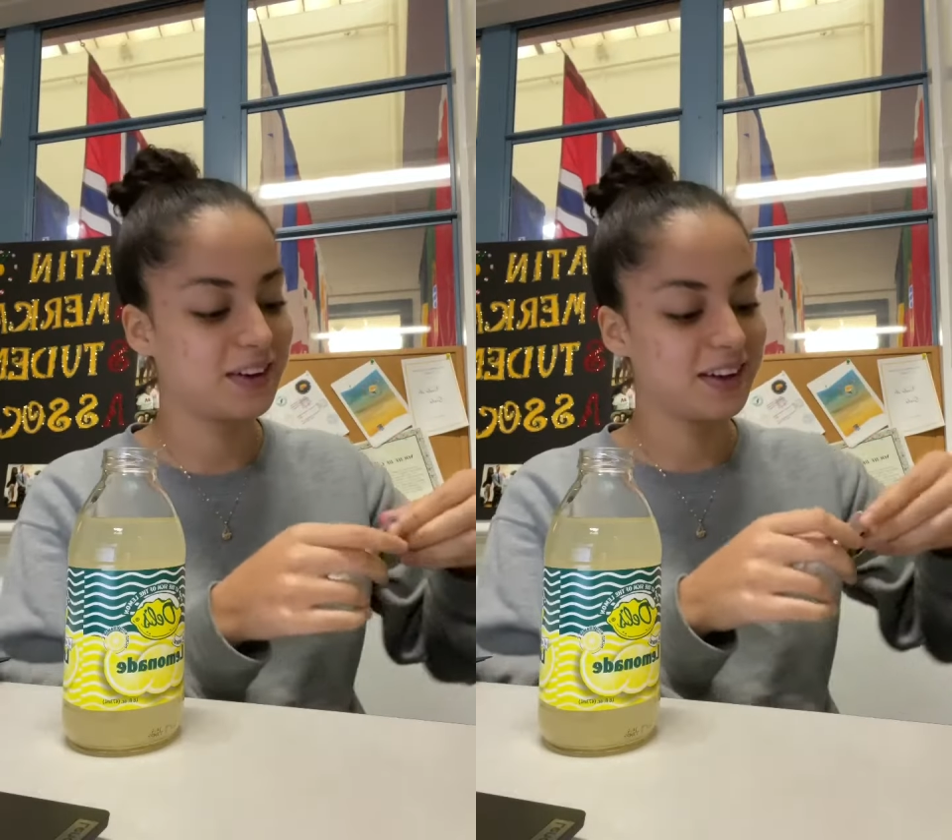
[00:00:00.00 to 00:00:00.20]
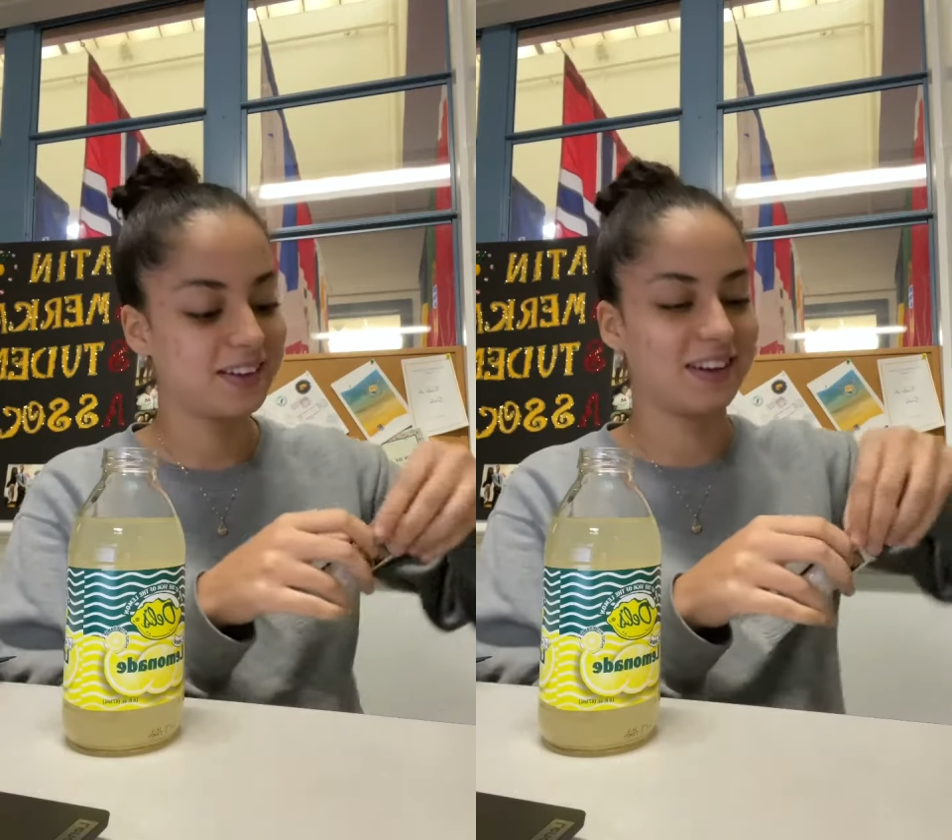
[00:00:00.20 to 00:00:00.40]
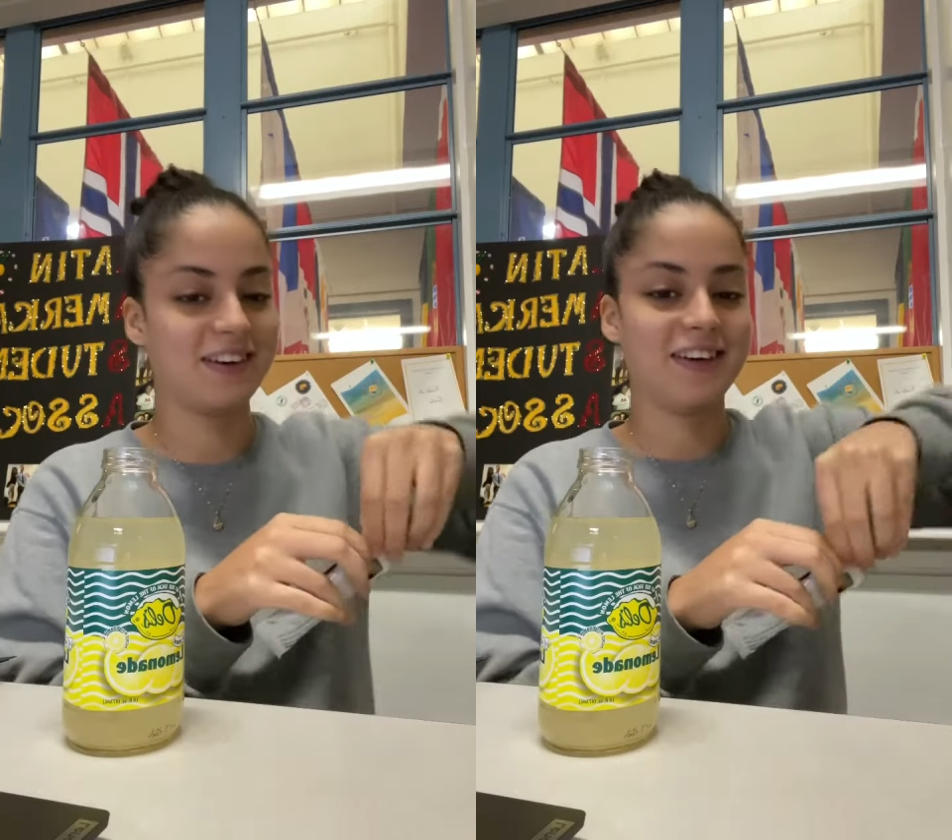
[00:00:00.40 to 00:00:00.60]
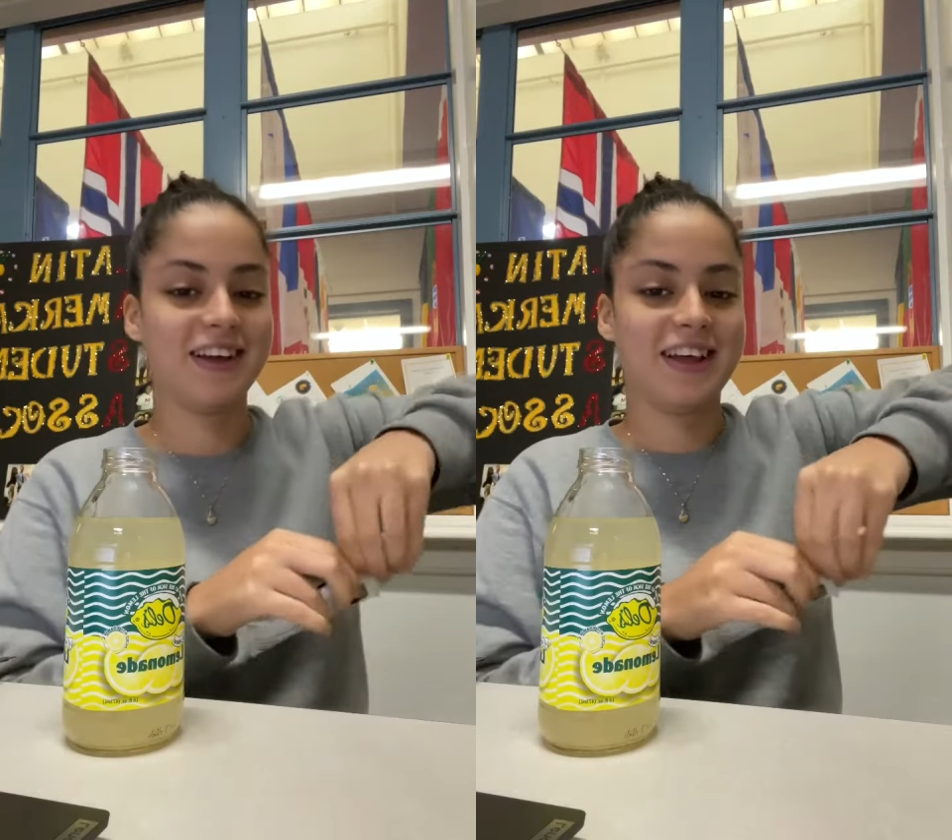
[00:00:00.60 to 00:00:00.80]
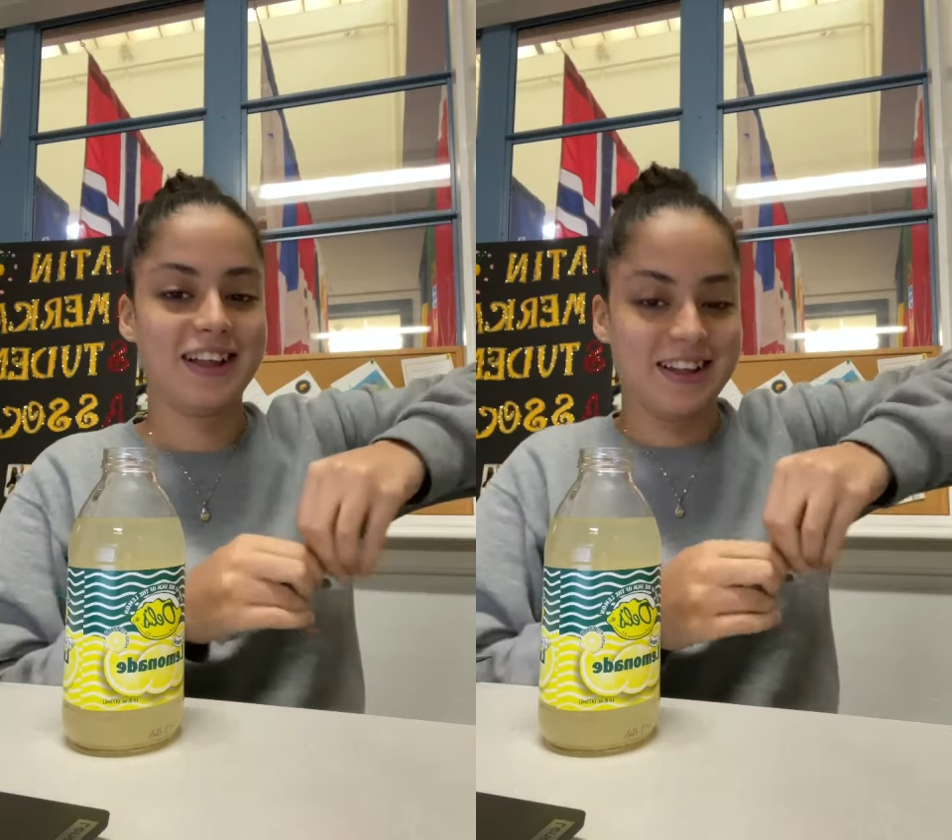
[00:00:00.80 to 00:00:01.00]
So
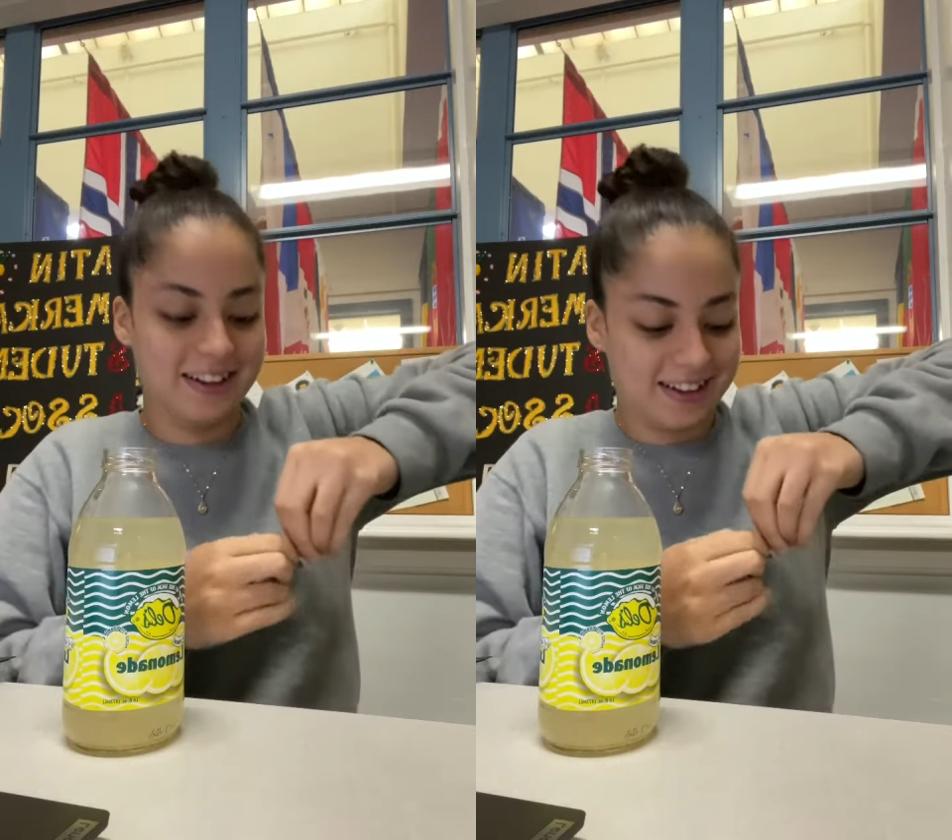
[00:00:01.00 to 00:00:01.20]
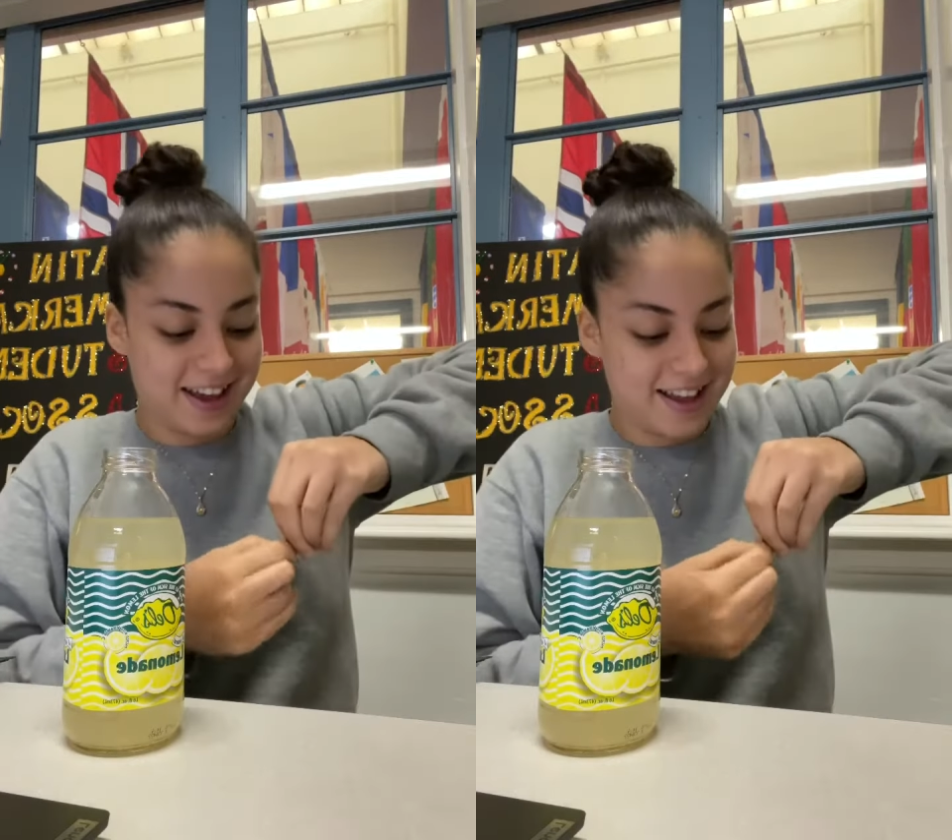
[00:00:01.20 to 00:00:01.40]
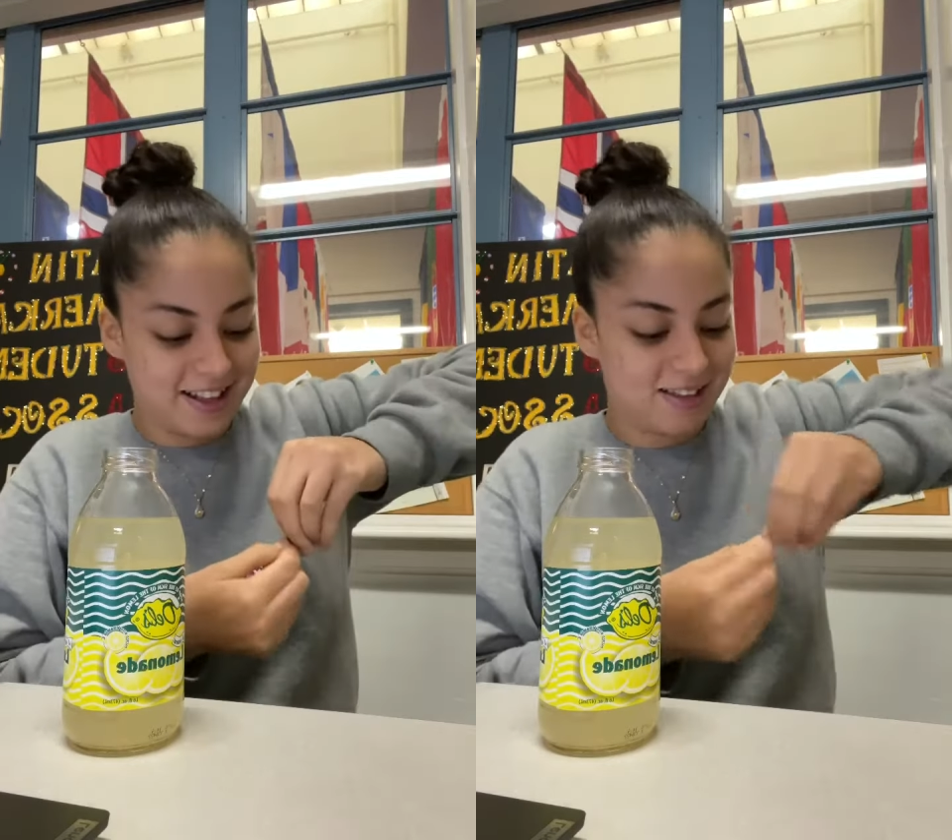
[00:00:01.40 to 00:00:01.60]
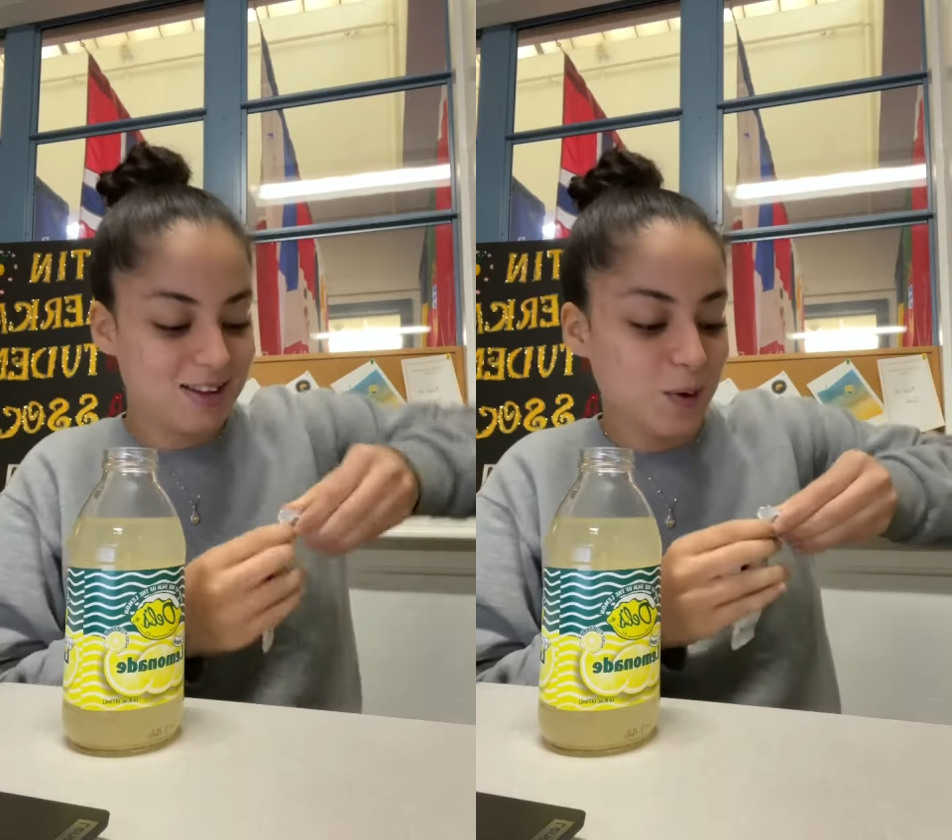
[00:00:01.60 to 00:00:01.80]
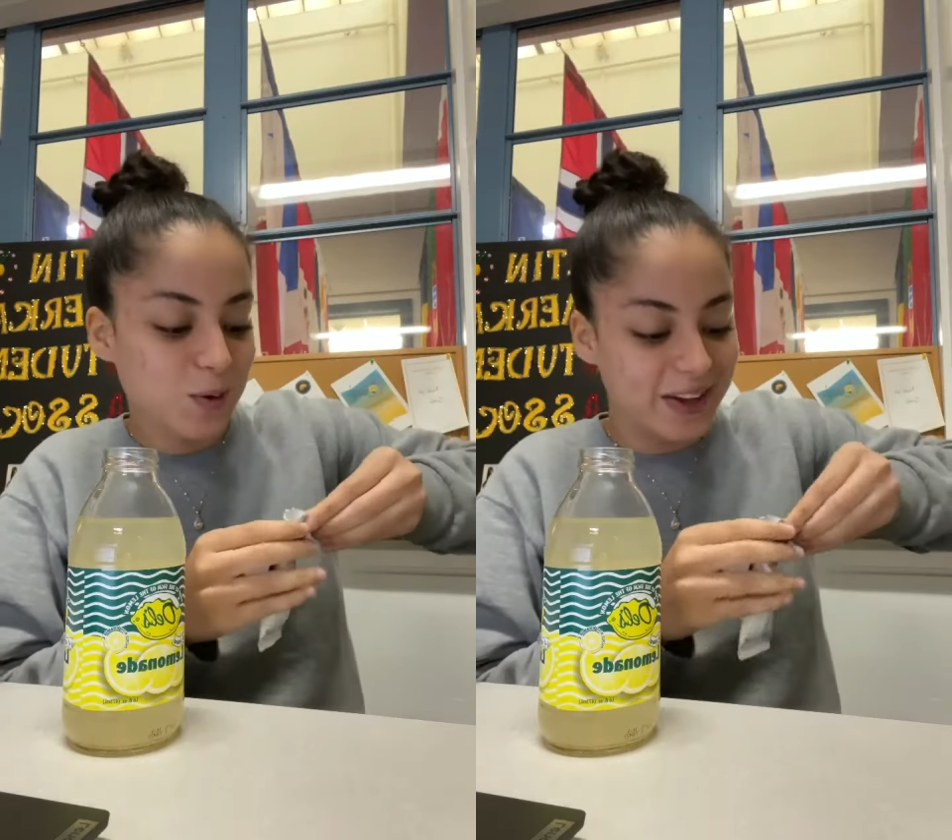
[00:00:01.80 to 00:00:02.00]
let's get
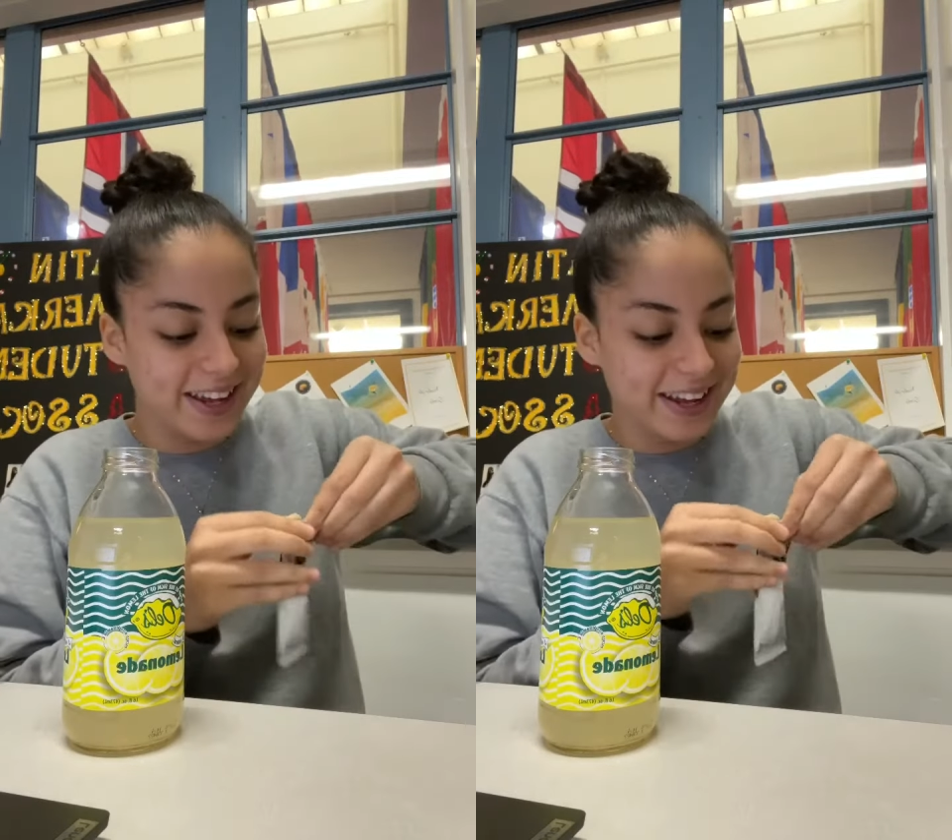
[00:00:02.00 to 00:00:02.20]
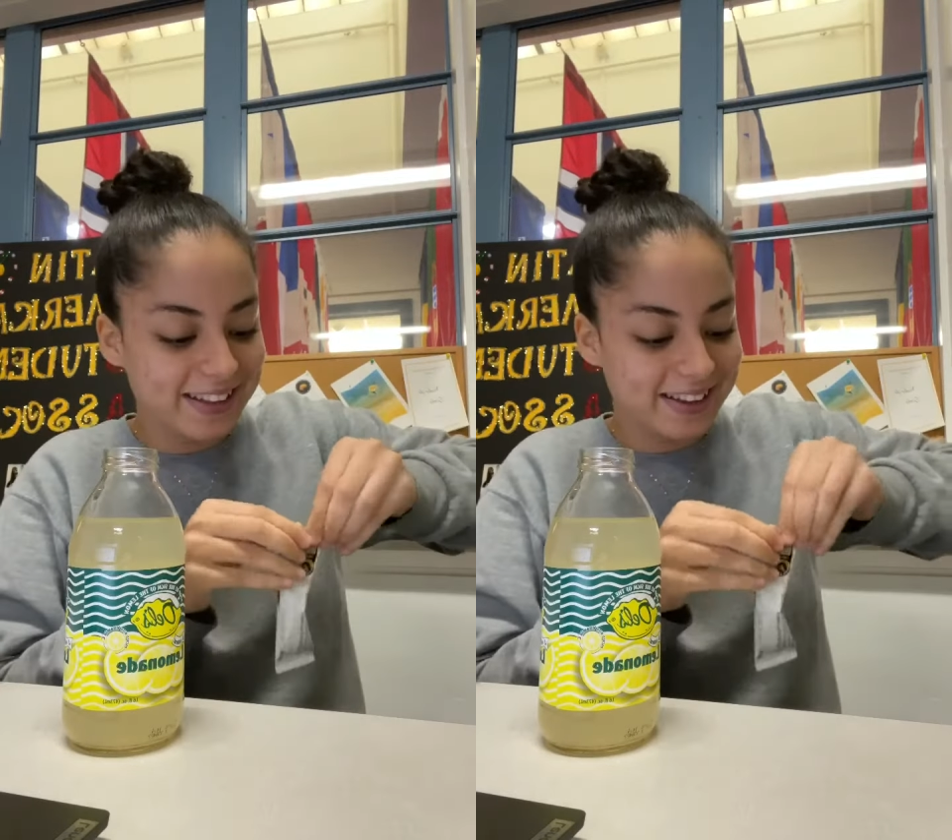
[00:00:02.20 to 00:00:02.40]
into it.